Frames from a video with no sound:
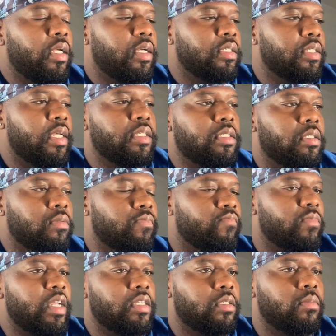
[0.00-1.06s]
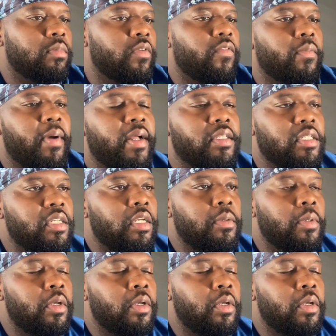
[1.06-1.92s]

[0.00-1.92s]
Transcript: because that's something for my team.